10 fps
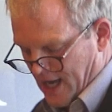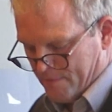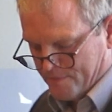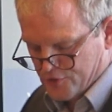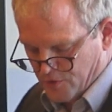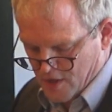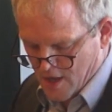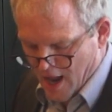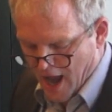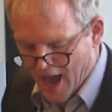up to a
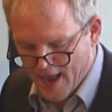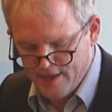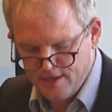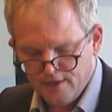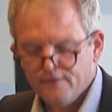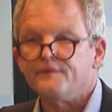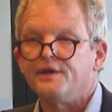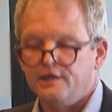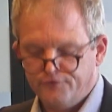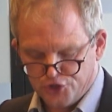highly
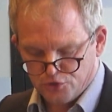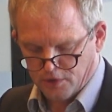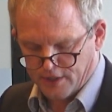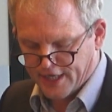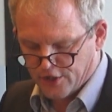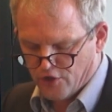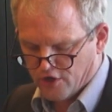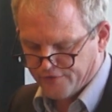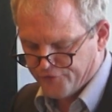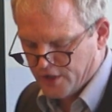individual
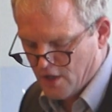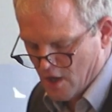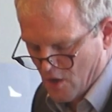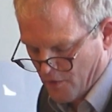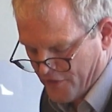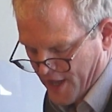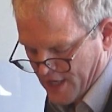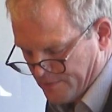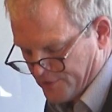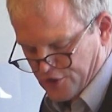iconography with
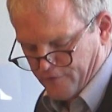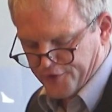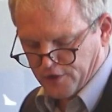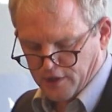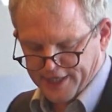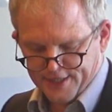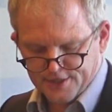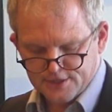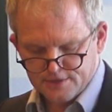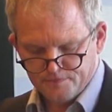anthroposophical
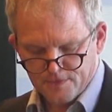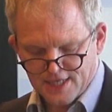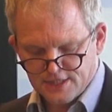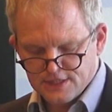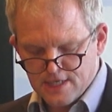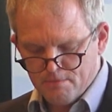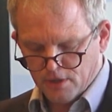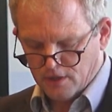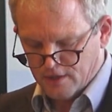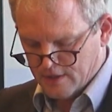layers. As a
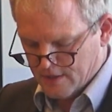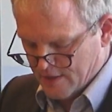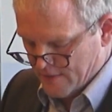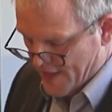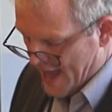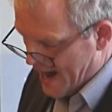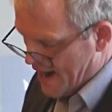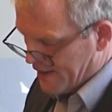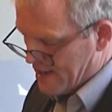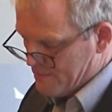symbol, the
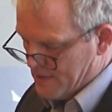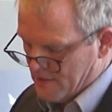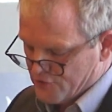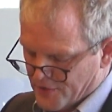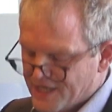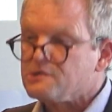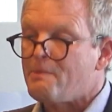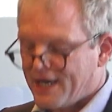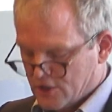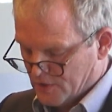hare can be traced
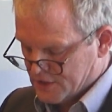back to